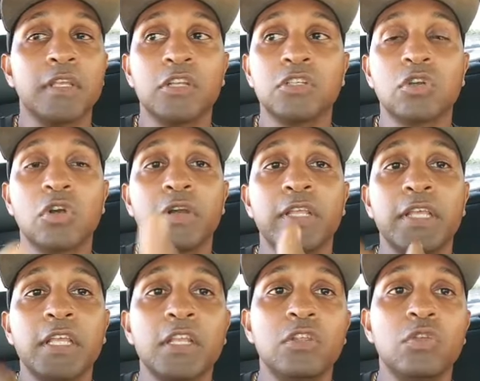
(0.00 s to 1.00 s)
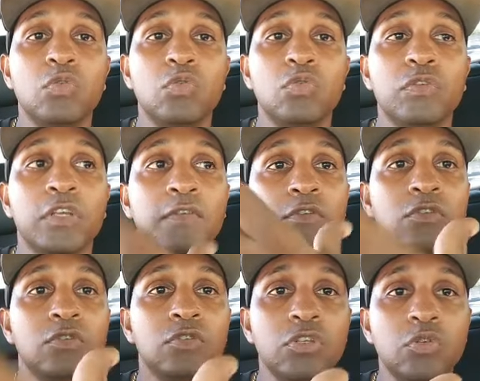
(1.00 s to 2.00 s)
It is already in you, given
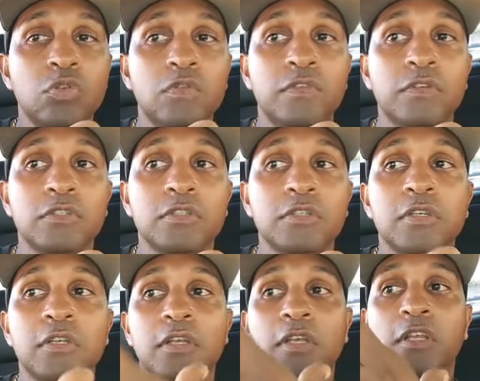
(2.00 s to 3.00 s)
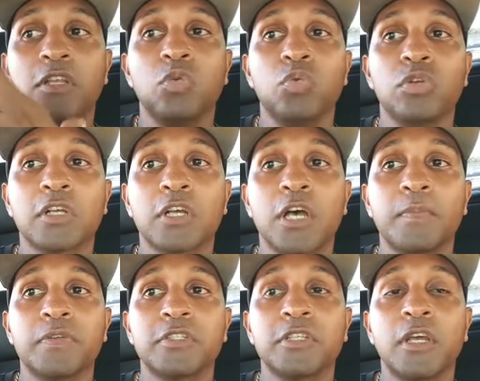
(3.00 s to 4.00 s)
to the universe, and you will
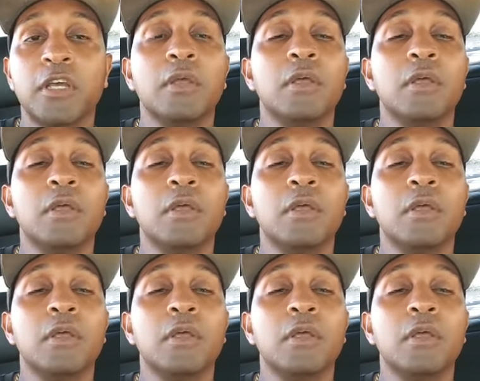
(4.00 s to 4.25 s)
accomplish that.